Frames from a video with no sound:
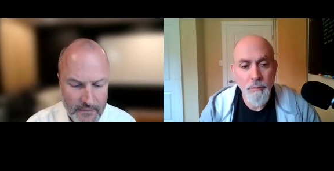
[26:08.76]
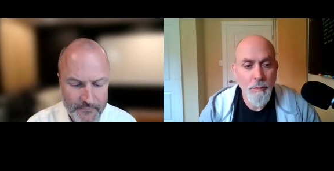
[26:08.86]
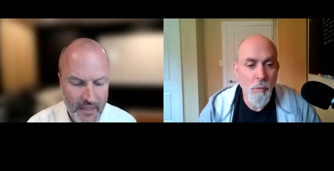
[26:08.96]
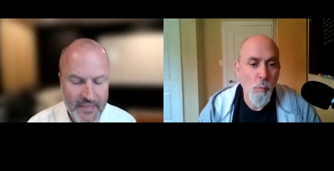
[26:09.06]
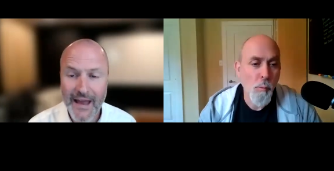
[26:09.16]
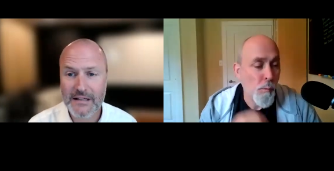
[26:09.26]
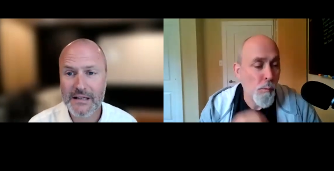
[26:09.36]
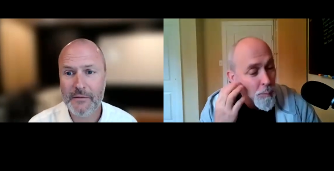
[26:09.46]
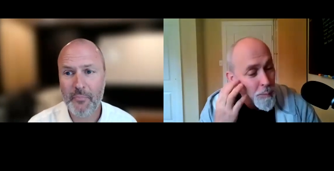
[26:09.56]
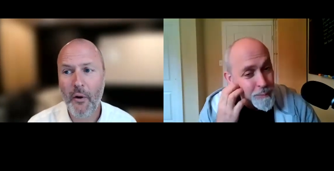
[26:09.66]
Speaker 1: that
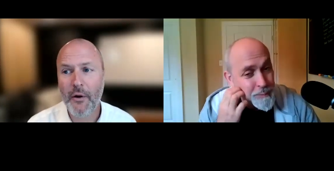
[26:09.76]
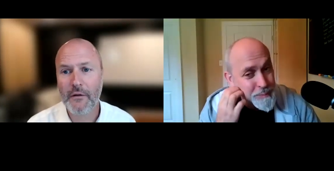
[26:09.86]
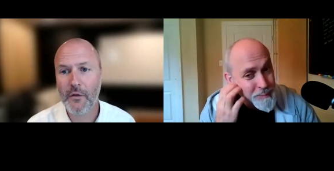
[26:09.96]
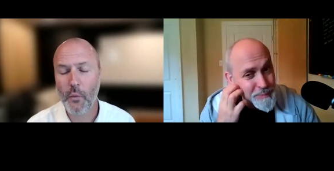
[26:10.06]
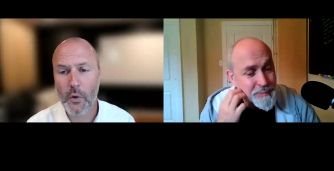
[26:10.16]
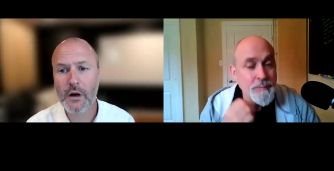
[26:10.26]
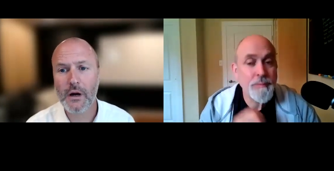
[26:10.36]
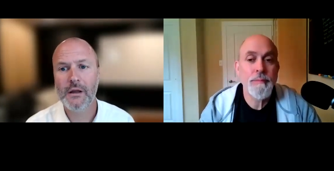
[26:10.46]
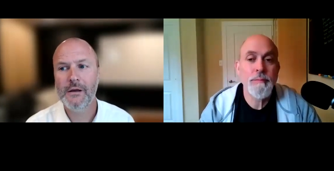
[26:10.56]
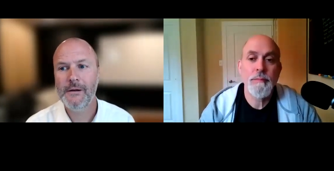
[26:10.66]
in part, the
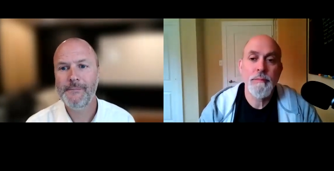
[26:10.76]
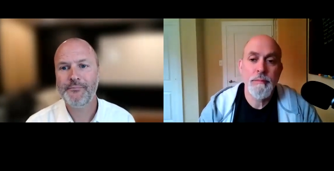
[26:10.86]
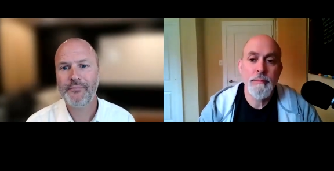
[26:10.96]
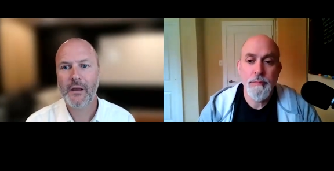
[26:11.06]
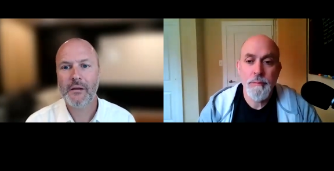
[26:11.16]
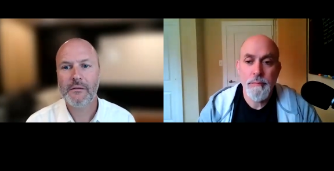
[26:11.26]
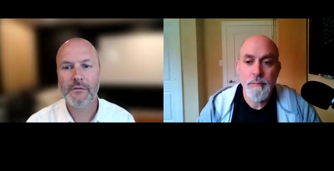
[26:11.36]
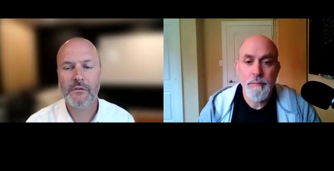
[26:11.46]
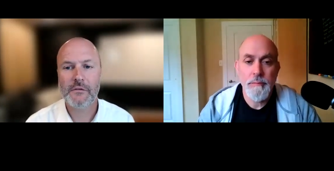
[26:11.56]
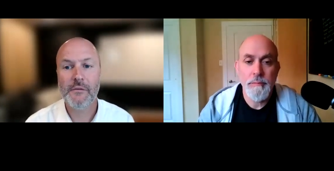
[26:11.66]
work
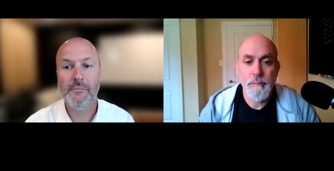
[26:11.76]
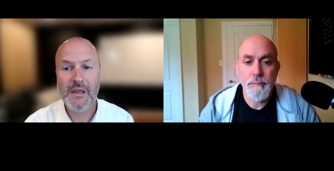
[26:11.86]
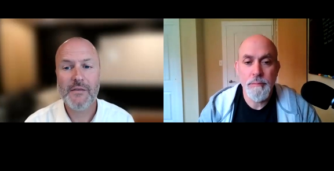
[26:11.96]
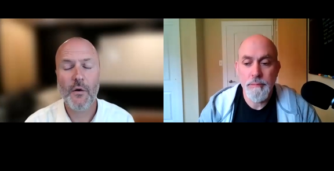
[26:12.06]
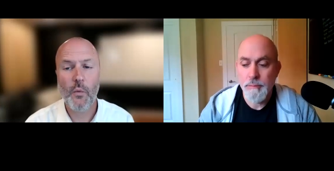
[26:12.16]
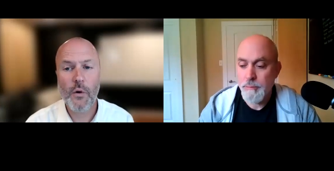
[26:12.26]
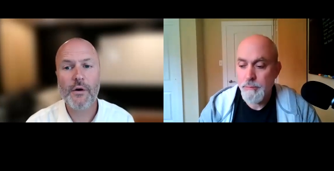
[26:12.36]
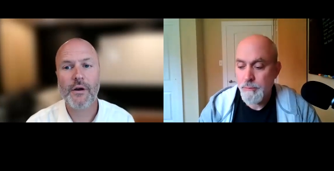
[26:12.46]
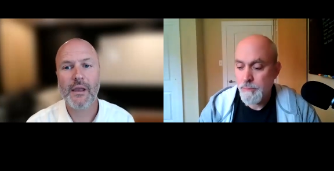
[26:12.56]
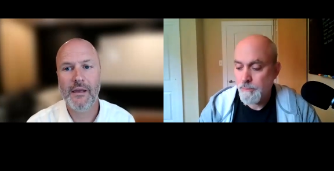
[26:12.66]
to me, the
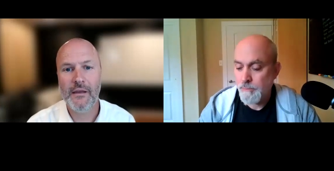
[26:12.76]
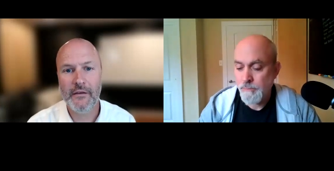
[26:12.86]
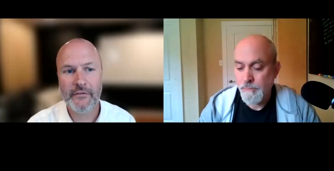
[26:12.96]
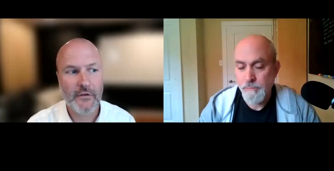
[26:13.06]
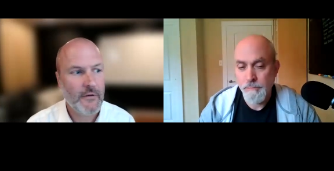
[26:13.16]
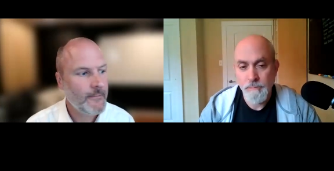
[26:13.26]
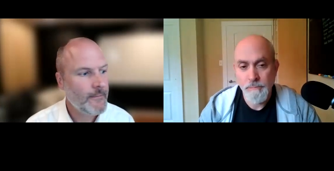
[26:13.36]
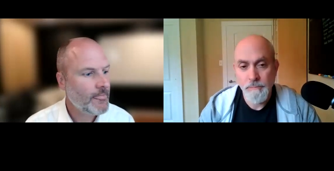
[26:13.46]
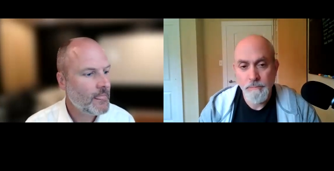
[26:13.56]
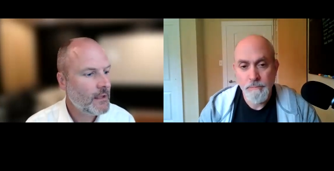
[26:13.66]
work is,
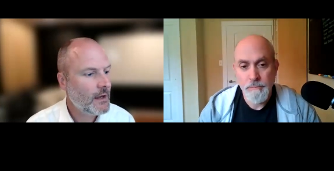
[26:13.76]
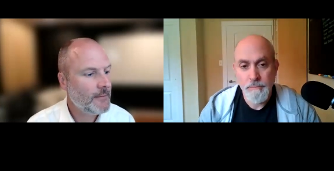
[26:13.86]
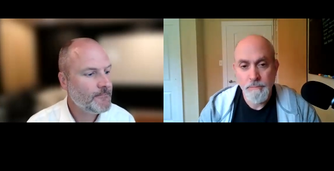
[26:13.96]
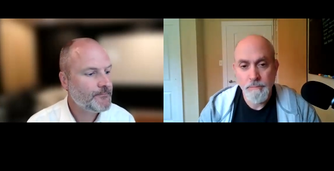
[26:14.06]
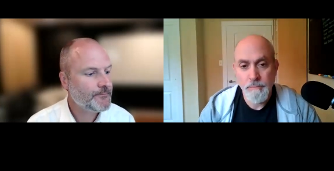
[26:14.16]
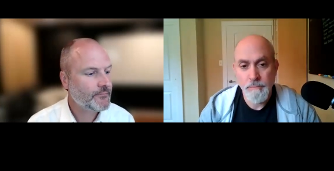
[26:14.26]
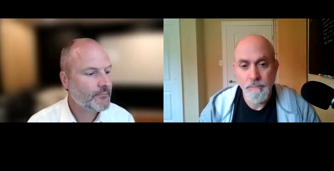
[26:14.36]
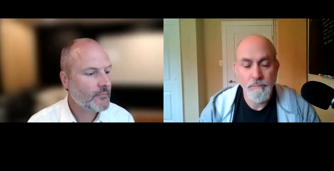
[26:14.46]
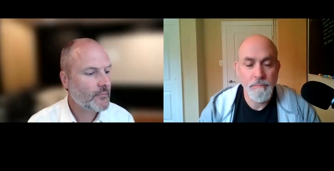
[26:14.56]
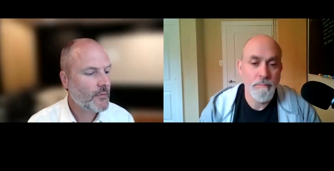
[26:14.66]
um,
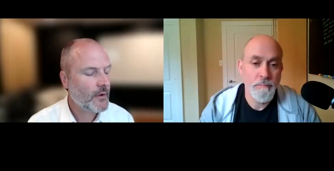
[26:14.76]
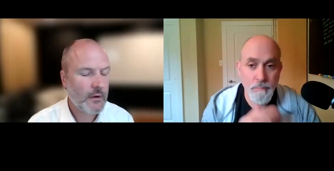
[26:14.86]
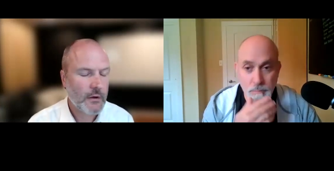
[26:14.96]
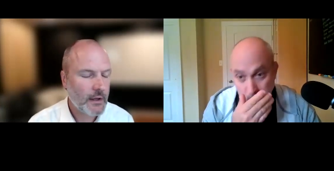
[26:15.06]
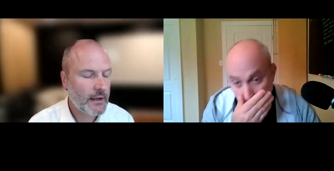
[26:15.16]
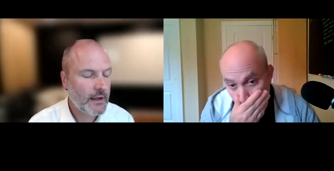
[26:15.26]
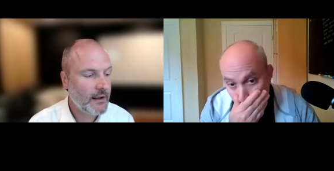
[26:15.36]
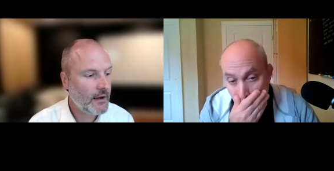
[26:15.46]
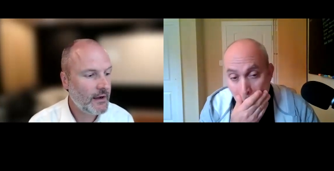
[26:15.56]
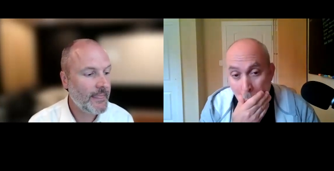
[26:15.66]
oh God,
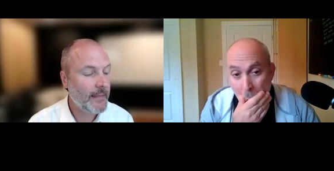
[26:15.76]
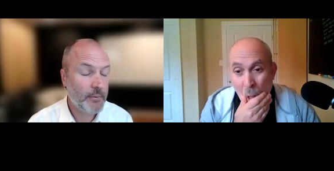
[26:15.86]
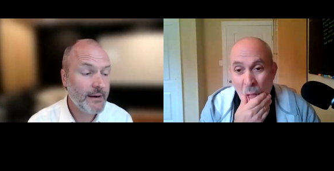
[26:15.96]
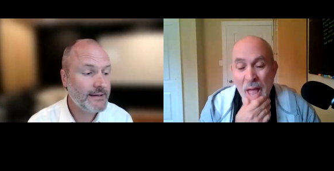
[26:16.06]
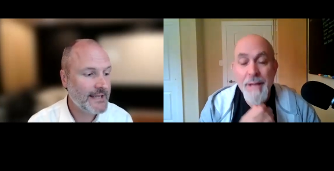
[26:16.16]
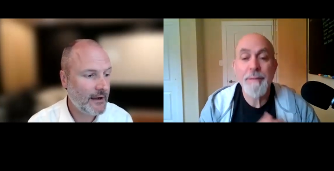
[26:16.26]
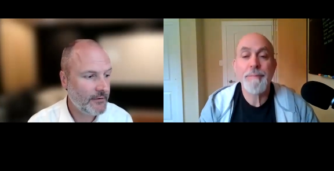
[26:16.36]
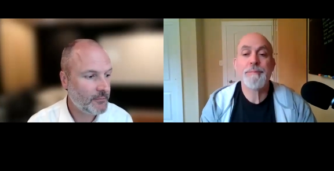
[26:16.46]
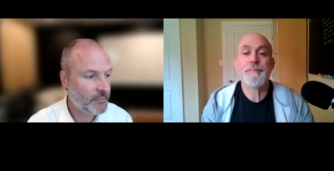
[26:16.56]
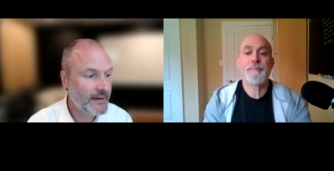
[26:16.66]
and, uh, and the
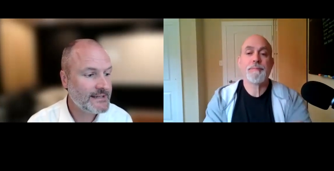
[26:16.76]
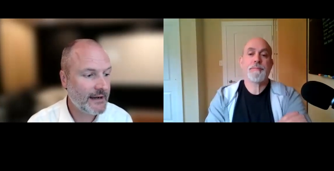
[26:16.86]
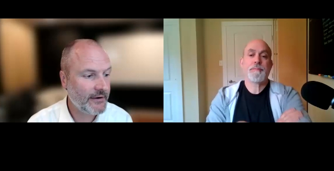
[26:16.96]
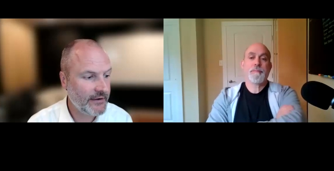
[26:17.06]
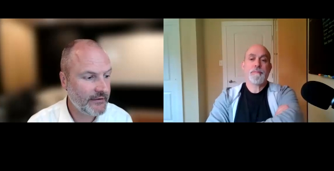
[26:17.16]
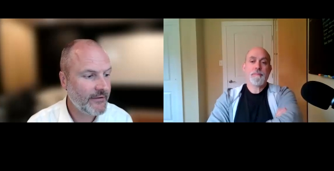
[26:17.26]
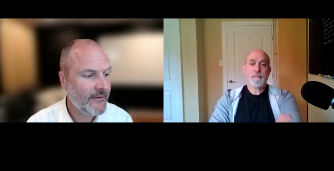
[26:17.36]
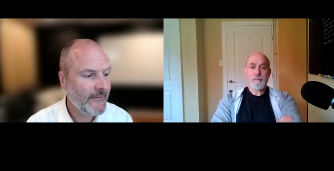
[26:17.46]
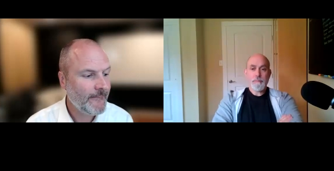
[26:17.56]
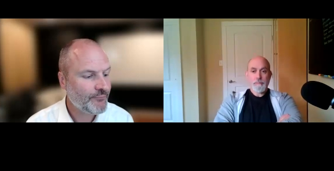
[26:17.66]
breakdown, the breakdown is,
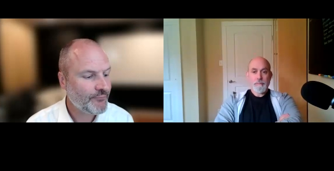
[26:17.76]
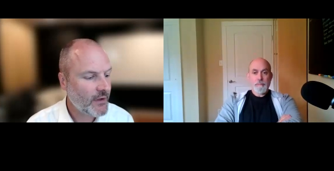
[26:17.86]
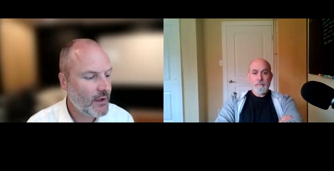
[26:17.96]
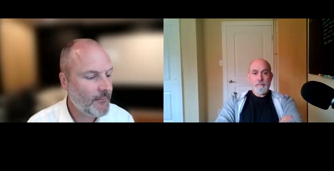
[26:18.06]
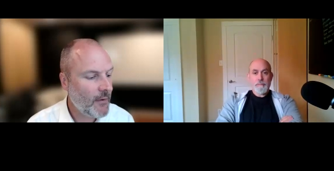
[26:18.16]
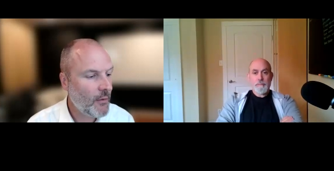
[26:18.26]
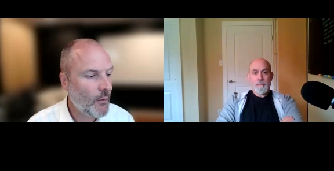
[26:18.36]
um,